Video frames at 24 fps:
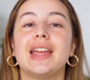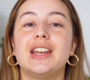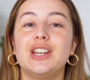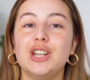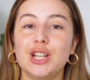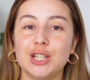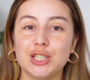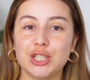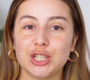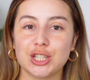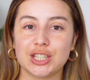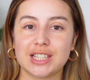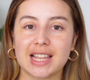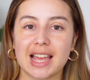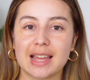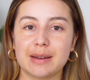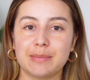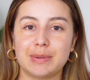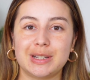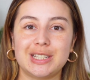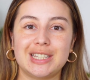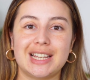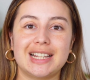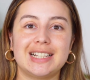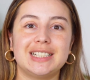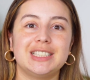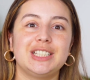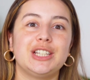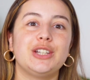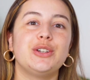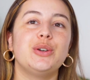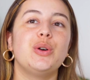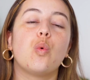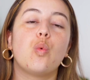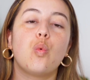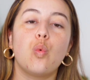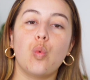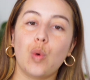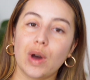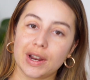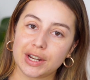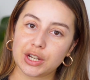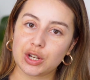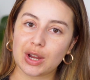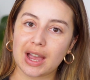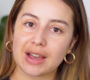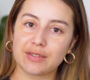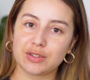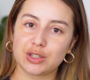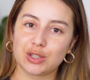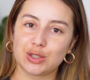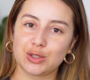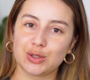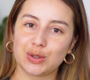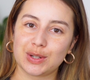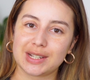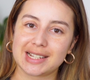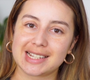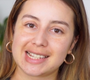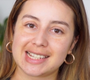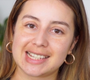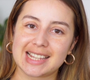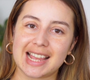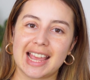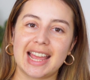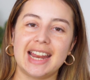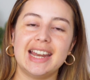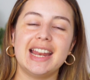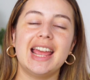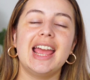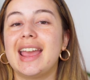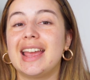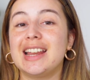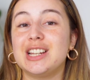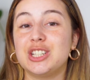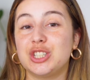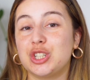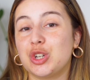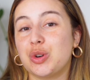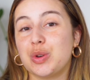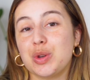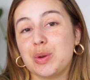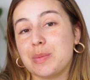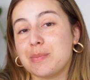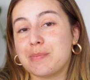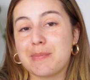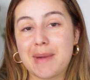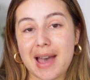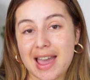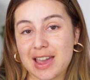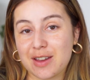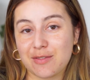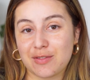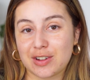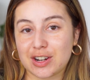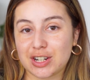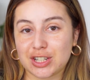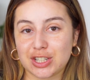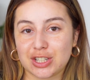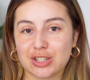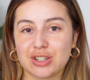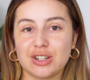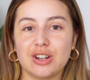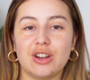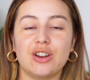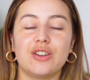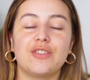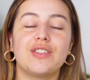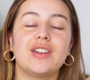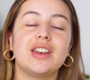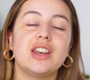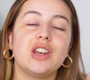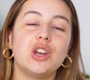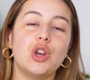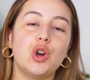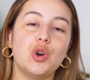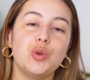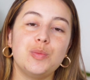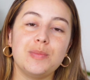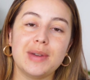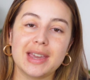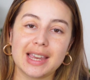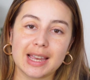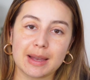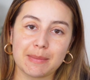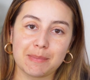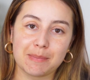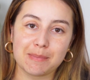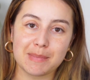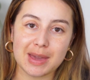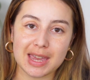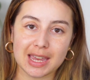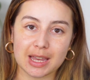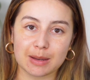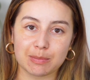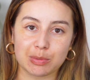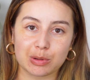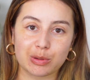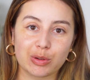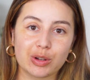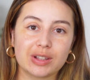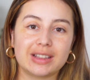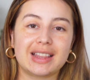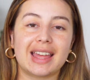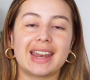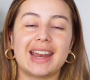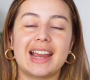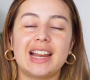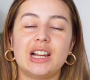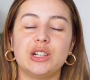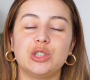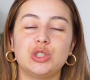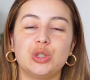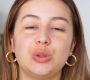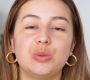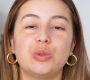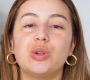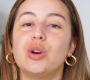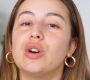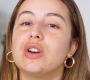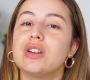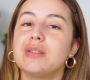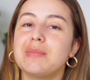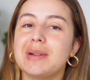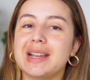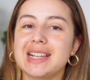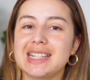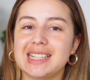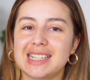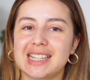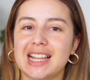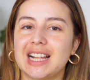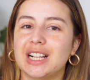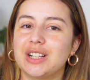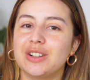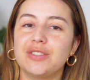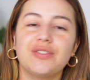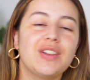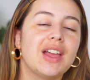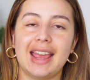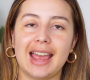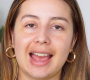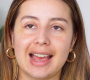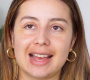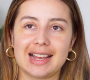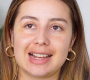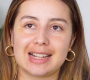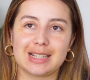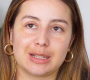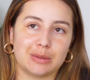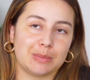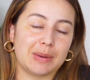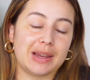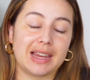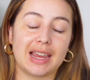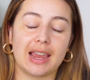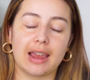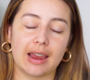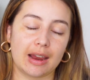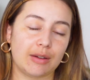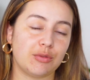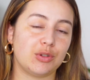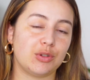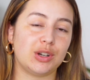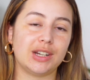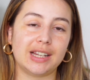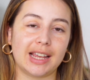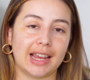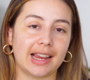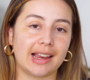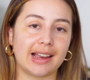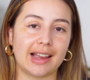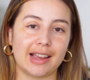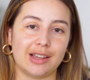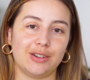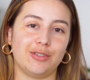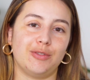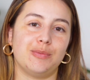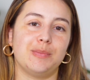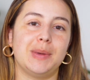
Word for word: And not just that, but tell you what you have to do instead and show you my version of a no makeup makeup look that I do on myself as my everyday kind of